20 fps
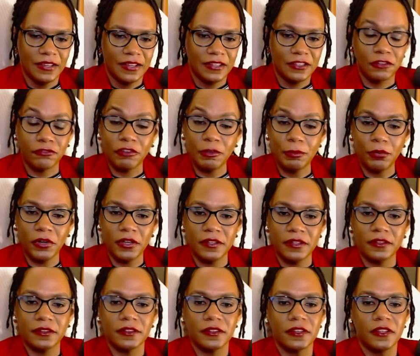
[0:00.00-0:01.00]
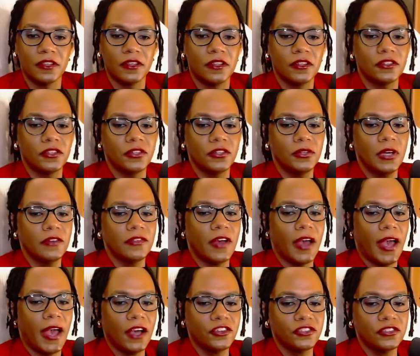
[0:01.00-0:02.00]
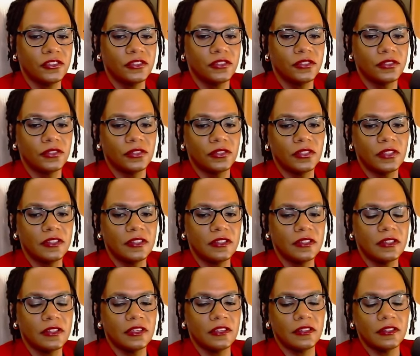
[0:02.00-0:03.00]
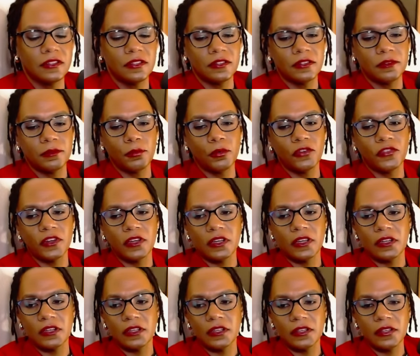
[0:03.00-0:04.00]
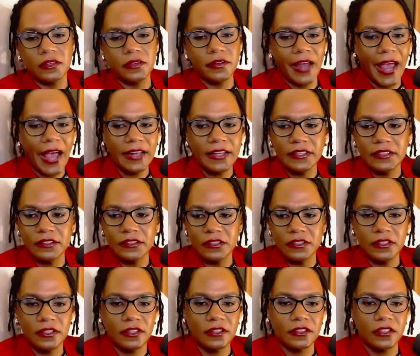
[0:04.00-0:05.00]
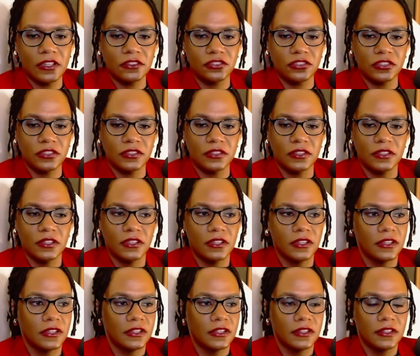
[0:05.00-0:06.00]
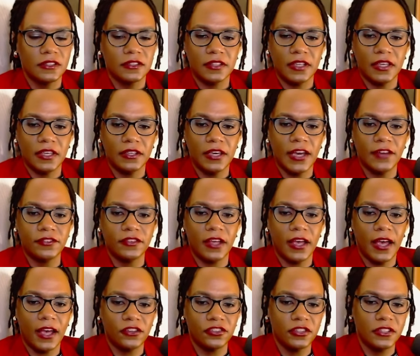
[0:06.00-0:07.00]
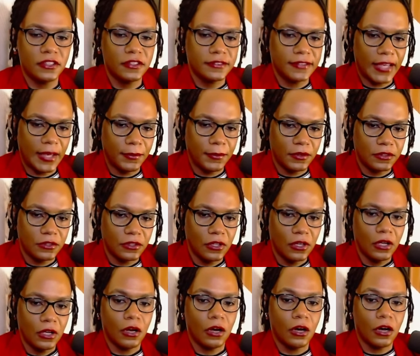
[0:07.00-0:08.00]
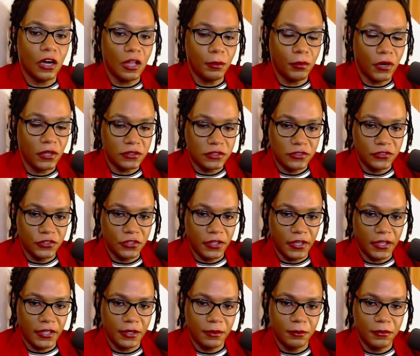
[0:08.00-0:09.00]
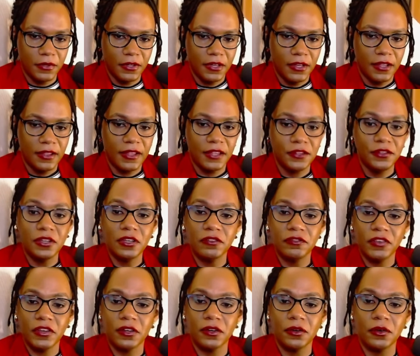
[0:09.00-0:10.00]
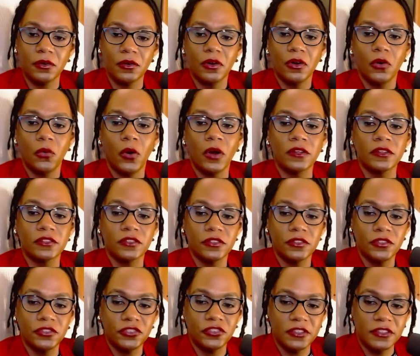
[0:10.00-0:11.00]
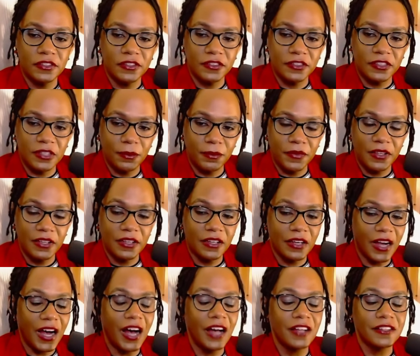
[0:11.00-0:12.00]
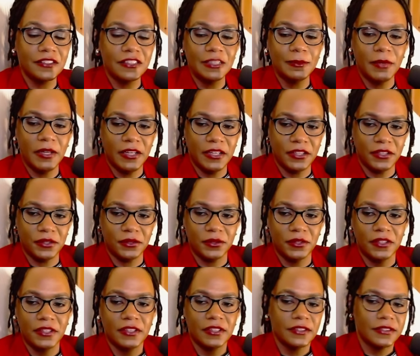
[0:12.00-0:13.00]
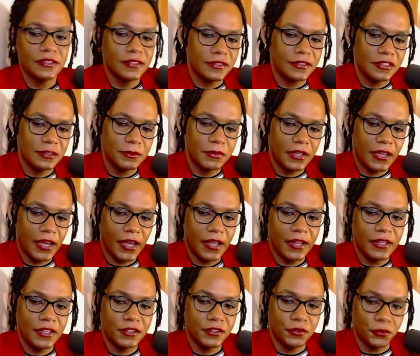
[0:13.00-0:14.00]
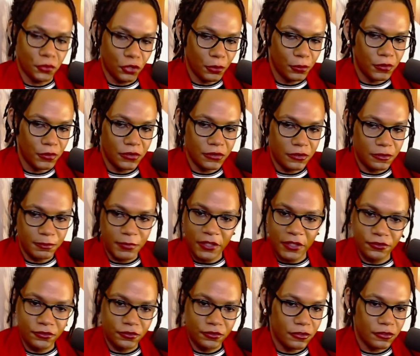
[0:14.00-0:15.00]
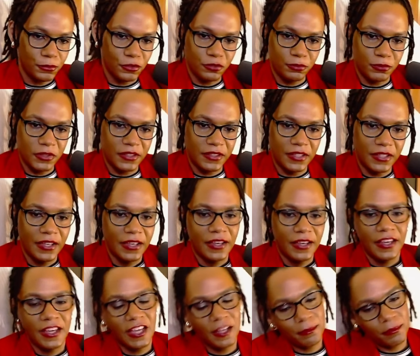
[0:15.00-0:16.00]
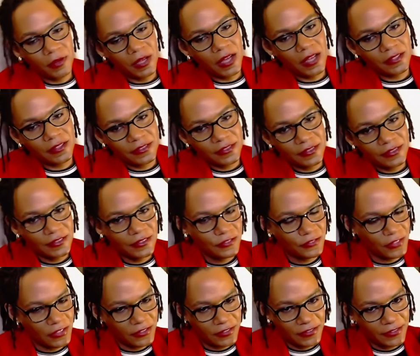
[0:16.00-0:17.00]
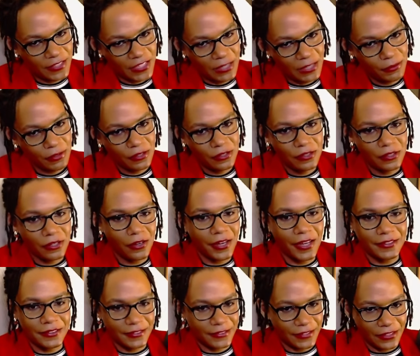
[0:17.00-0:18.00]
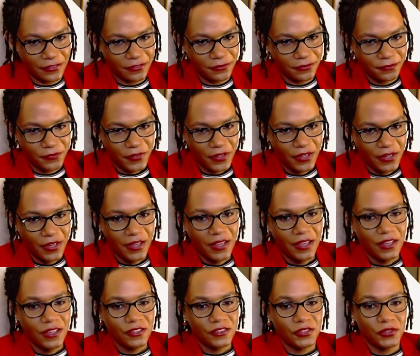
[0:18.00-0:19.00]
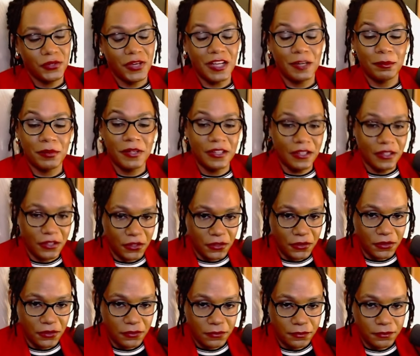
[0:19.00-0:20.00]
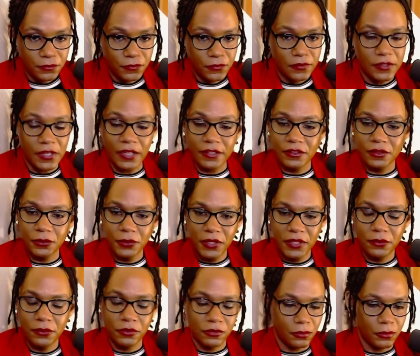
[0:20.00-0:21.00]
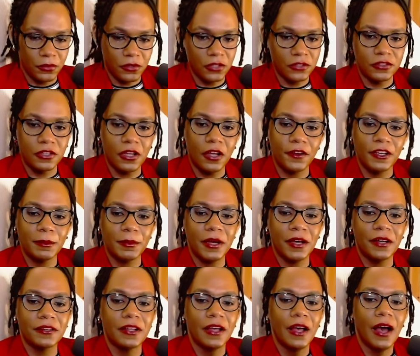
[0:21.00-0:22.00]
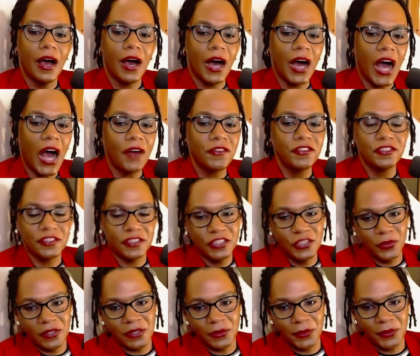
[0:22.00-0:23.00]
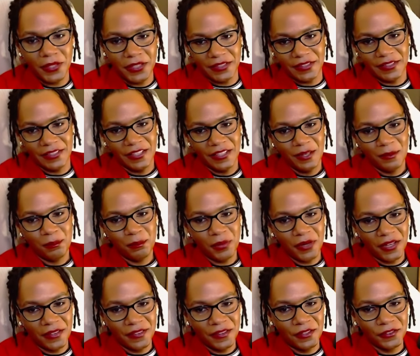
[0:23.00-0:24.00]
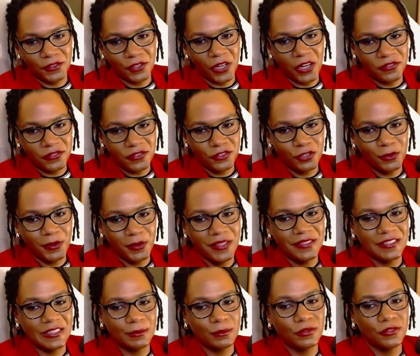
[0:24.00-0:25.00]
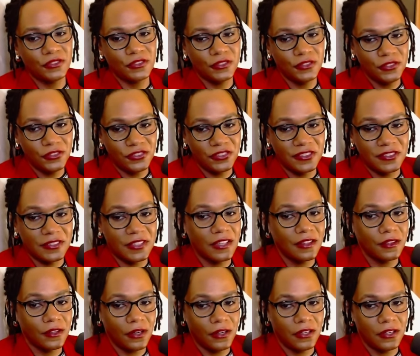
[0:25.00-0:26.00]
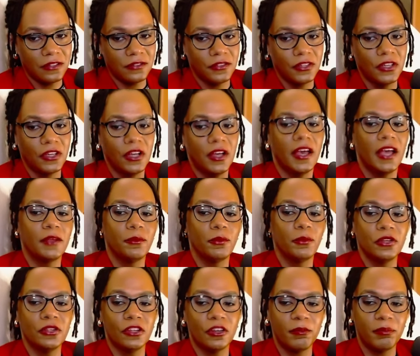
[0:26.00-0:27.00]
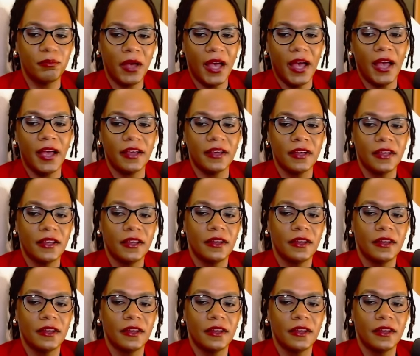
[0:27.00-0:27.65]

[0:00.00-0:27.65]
It's 3 points. So you have actually, it's more of a, you're adding to the discussion, saying you have to actually examine all parts of your game that you can figure what solution is to something constantly beating you. System mechanics, normal, specials, movement, hitboxes, fuzzy timing, all kinds of stuff. So you got to play to learn, not to win, which is what we're just talking about. Obviously you want to win, but there's often so many simple solutions not thought of. And when you look back